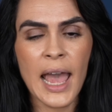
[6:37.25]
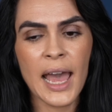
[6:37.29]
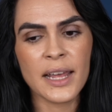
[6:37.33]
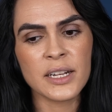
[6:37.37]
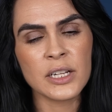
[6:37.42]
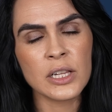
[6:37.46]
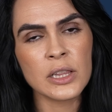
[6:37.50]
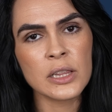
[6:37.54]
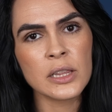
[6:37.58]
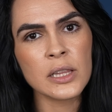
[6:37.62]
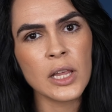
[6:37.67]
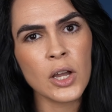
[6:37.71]
at
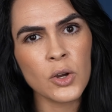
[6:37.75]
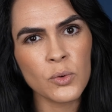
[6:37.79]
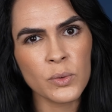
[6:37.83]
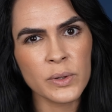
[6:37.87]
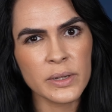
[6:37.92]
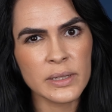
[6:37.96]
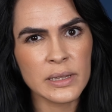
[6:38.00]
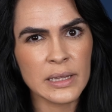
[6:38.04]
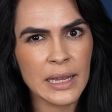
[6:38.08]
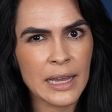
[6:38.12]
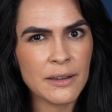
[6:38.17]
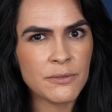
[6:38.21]
a
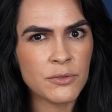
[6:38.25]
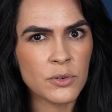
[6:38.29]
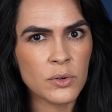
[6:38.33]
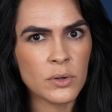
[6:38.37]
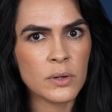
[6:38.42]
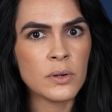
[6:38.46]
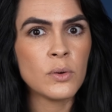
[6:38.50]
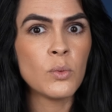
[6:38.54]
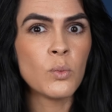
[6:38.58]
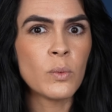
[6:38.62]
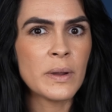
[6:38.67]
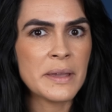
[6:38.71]
lower
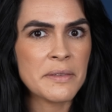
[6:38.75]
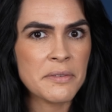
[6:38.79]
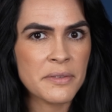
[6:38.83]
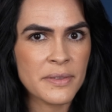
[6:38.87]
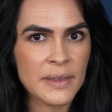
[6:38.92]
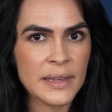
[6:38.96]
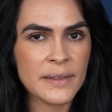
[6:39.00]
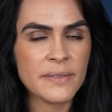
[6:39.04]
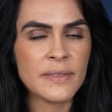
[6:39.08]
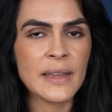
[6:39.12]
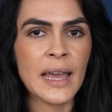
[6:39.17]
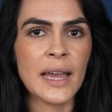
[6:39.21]
level
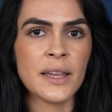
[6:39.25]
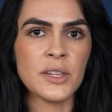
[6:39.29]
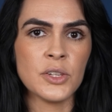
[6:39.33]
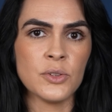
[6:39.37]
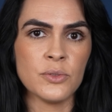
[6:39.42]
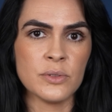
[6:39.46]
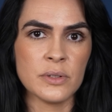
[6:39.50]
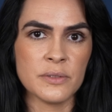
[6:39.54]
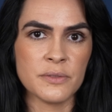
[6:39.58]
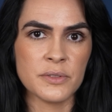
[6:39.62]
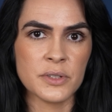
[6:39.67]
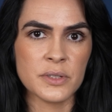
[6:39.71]
within that
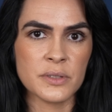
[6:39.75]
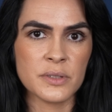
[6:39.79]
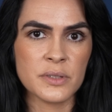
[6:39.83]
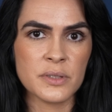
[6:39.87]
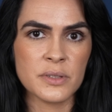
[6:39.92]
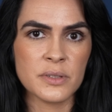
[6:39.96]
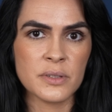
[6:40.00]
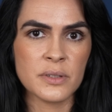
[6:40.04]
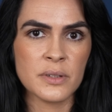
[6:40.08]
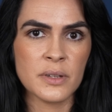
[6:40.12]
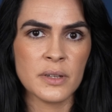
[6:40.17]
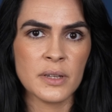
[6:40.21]

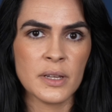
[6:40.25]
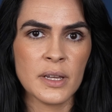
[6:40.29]
universe,